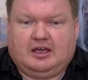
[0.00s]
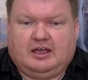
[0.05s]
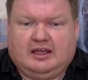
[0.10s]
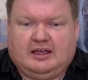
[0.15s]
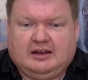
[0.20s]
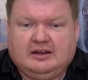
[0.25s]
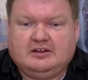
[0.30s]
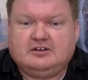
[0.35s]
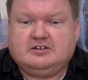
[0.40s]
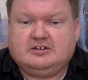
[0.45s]

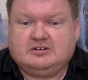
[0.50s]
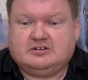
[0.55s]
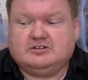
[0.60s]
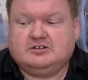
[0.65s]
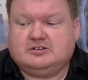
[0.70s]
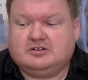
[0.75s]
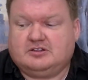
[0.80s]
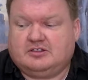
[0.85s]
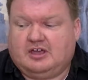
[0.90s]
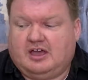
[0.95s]
In
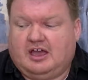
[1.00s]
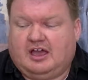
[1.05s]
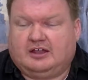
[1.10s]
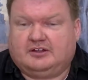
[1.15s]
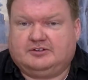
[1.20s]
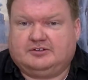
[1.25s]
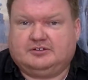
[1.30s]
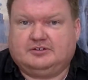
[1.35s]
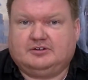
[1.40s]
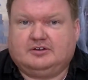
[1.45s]
addition to
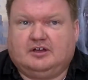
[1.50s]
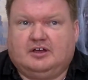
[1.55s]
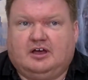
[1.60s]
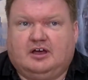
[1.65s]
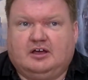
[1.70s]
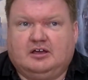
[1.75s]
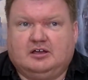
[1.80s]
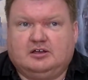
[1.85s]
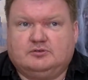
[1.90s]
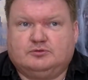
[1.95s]
that,
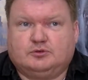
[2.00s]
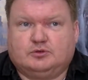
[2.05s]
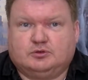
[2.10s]
I have